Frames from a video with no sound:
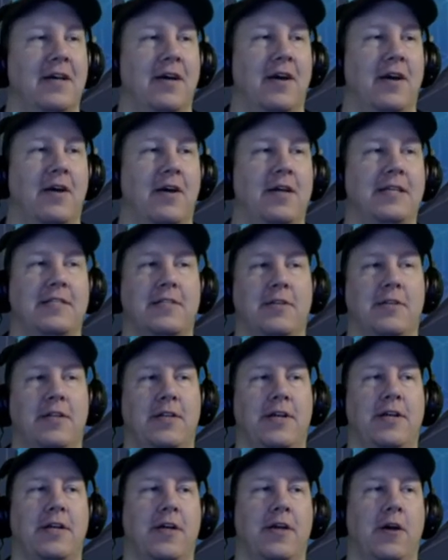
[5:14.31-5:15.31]
All right, so
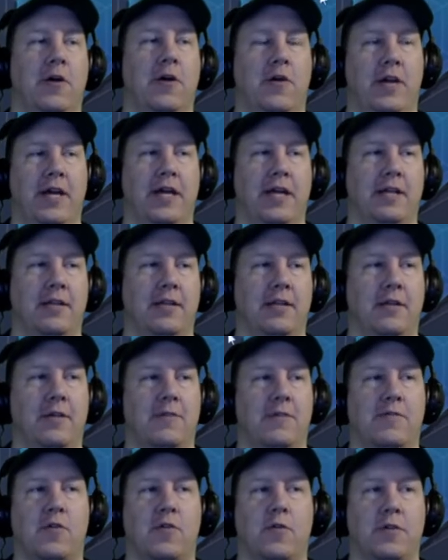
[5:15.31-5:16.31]
there you go. And
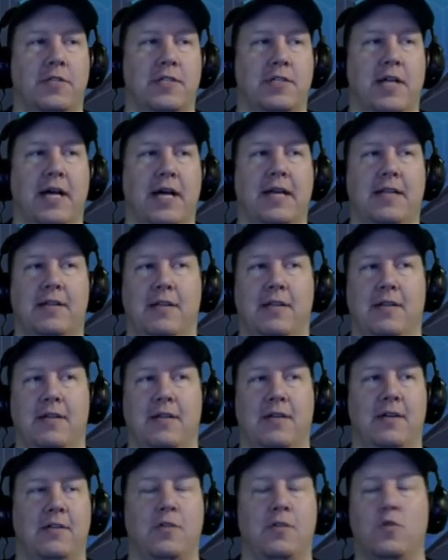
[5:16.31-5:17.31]
of course, like
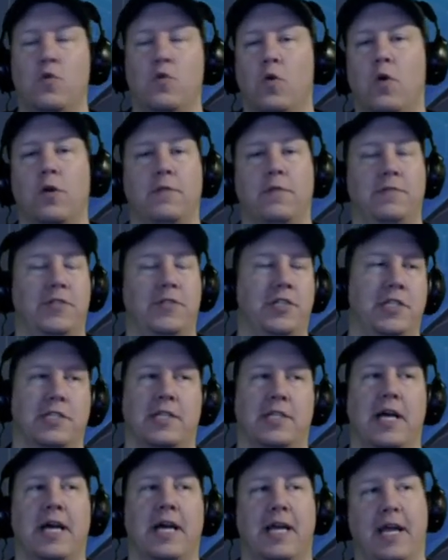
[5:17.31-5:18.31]
dwarves,
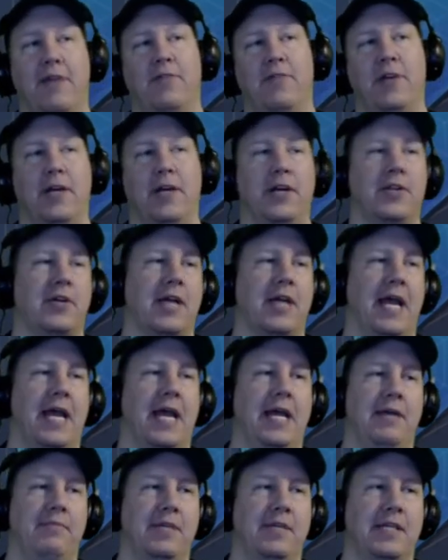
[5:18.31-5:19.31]
just like every other
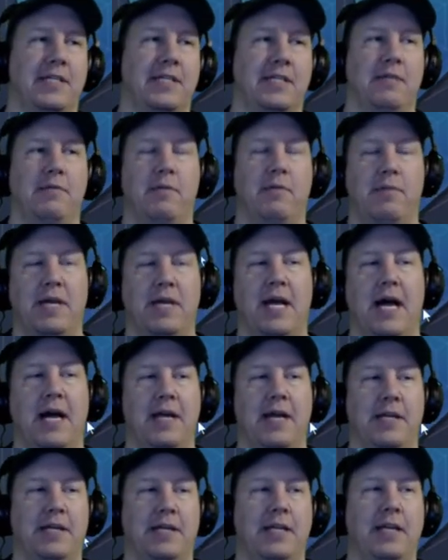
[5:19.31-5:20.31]
game, they seem to be
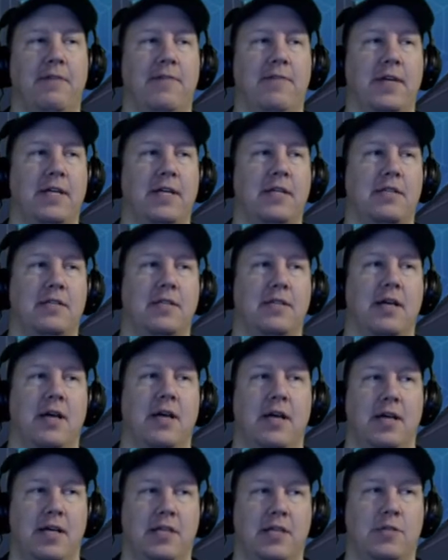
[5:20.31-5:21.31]
high in defense
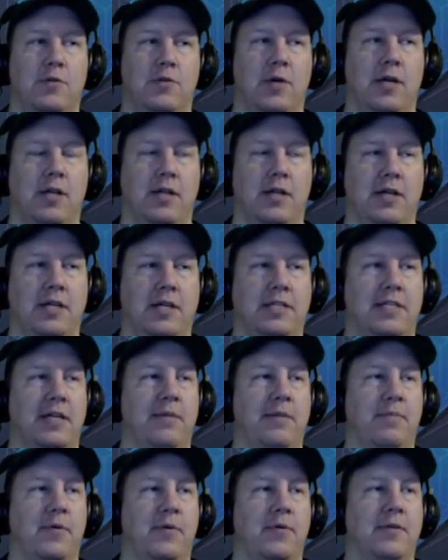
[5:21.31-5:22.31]
as well as
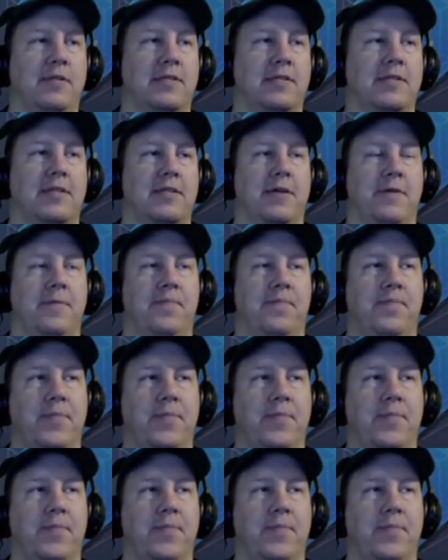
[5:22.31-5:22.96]
hit points. So,